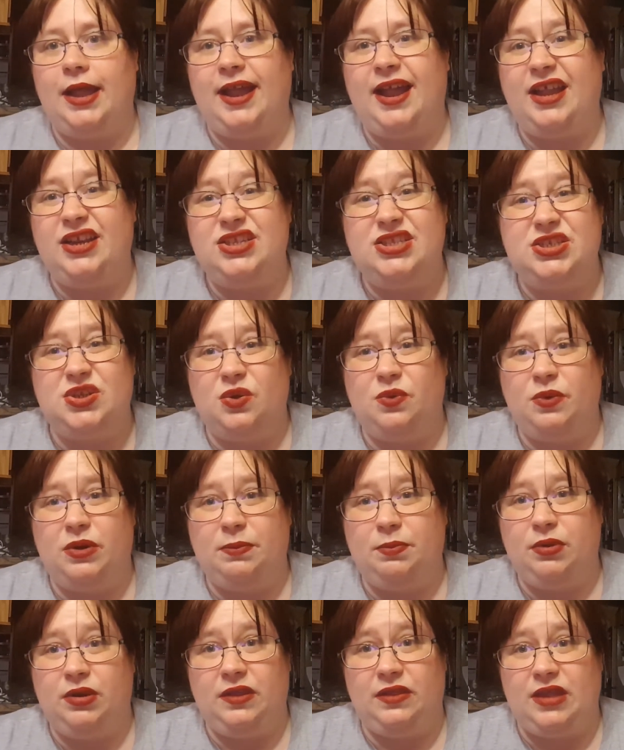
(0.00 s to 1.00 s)
I just don't
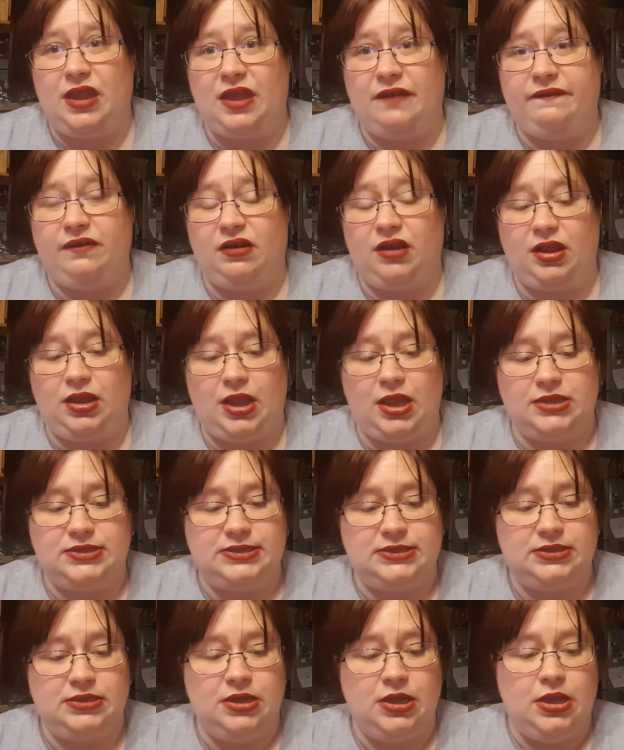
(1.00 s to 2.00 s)
want to put in the effort, I
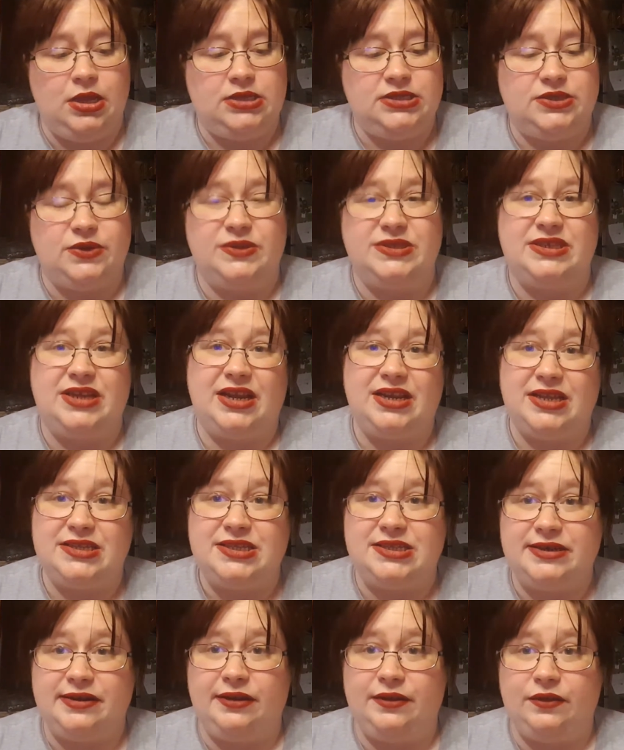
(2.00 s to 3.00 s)
guess. So it's not
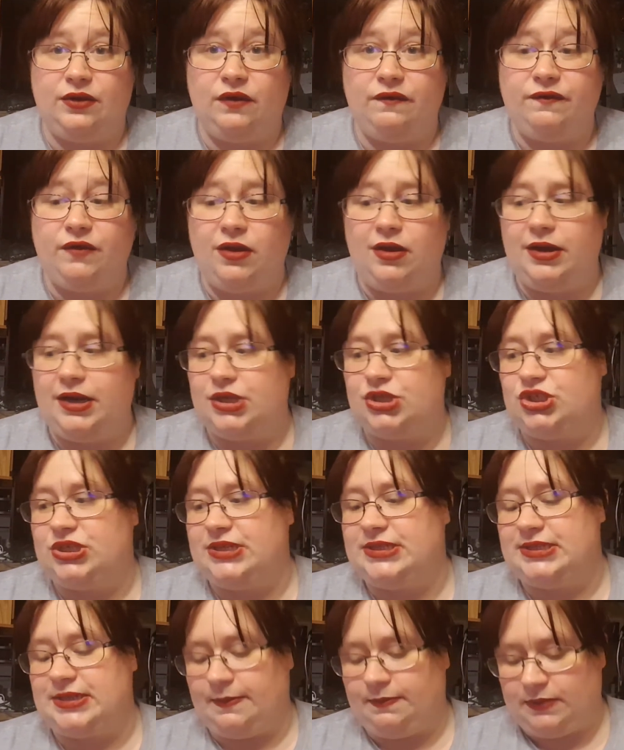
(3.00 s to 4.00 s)
necessarily their fault. It's
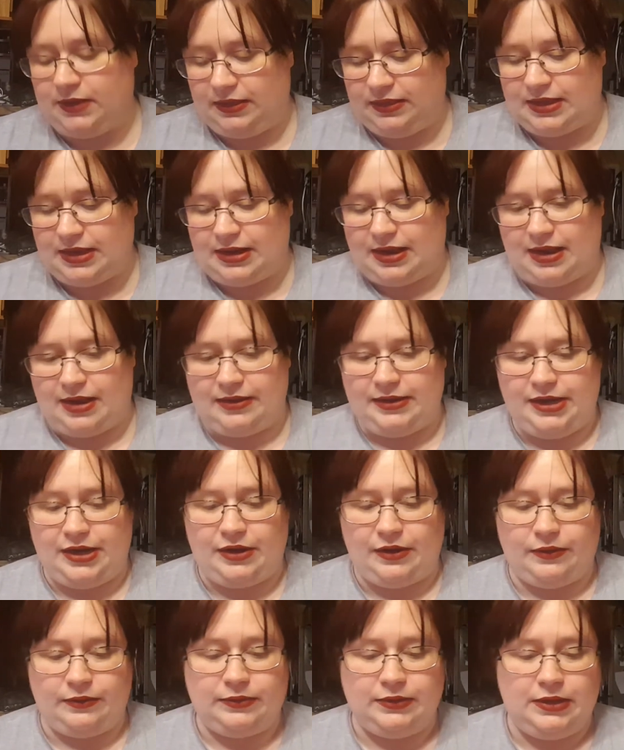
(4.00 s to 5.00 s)
just something that, you
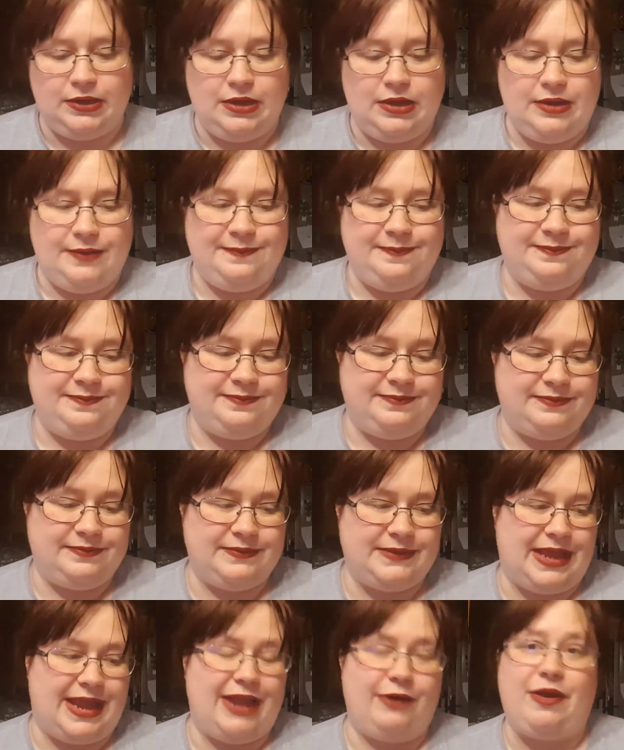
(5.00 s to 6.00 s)
know,
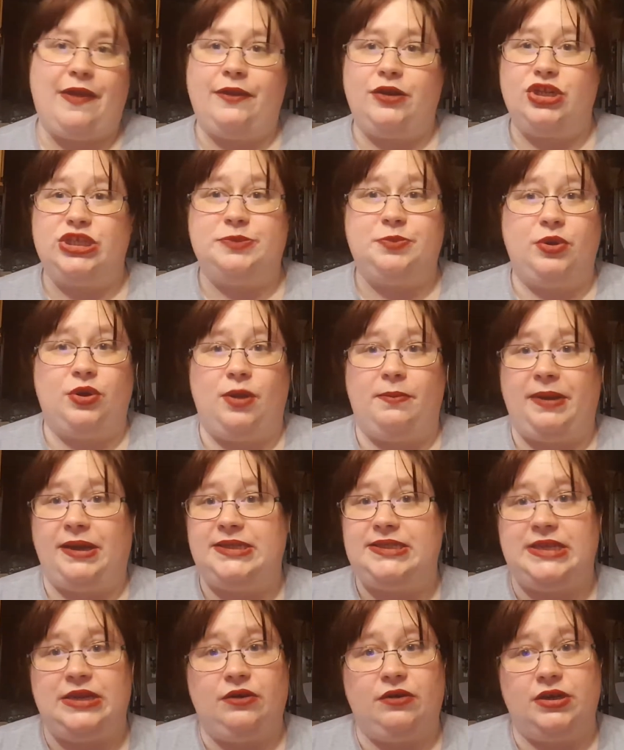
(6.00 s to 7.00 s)
I rather just put on my
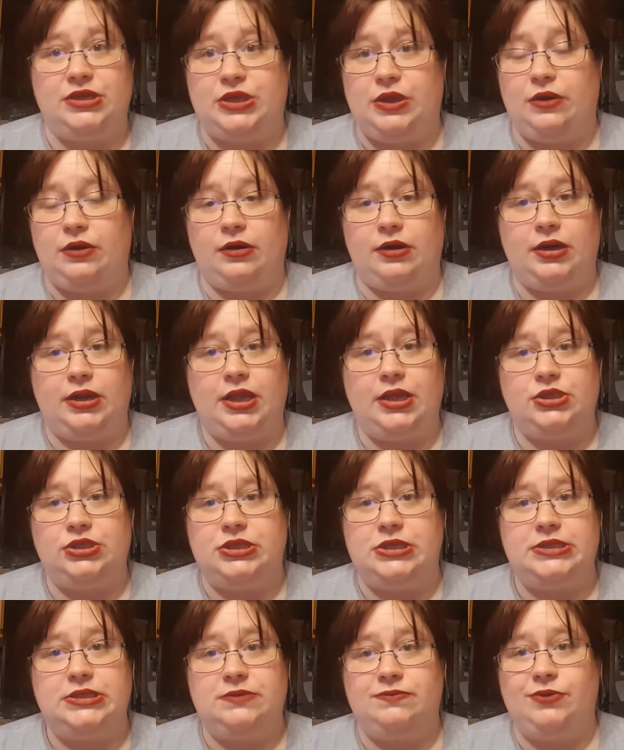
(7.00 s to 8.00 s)
secret deodorant and
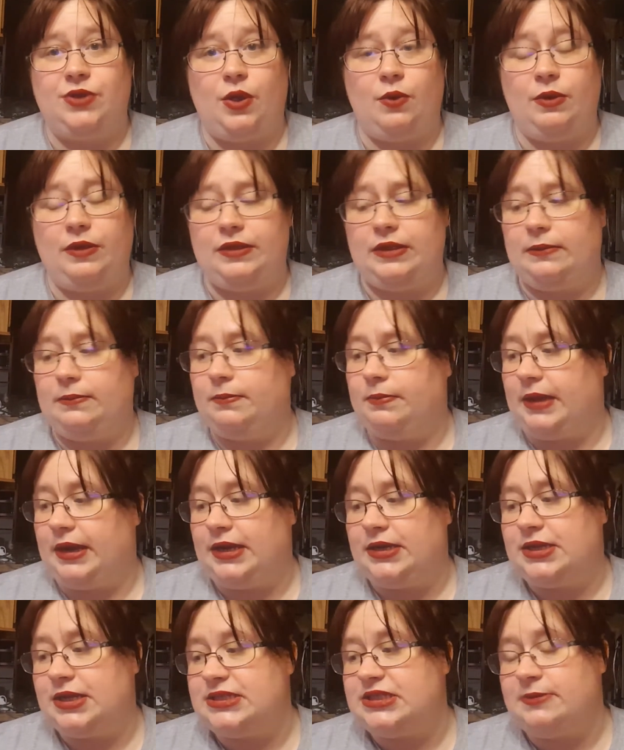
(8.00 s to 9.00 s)
just go with it. But
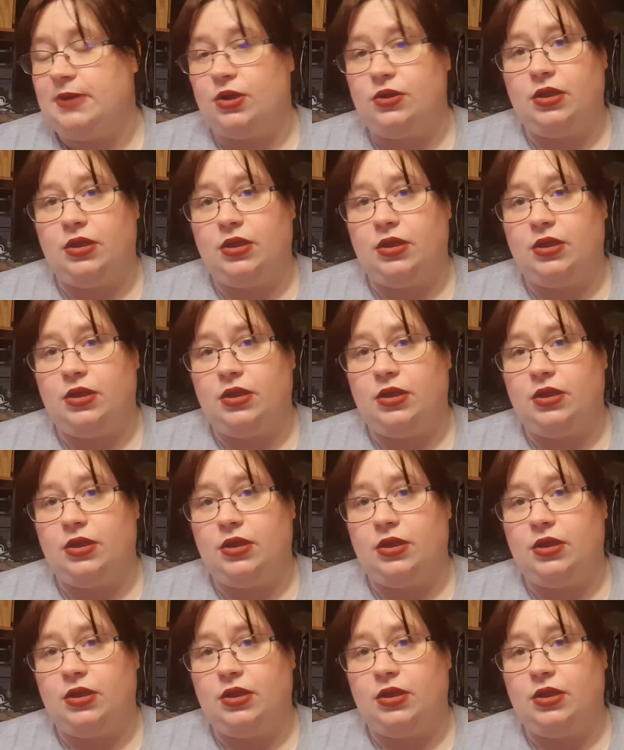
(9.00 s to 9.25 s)
it does smell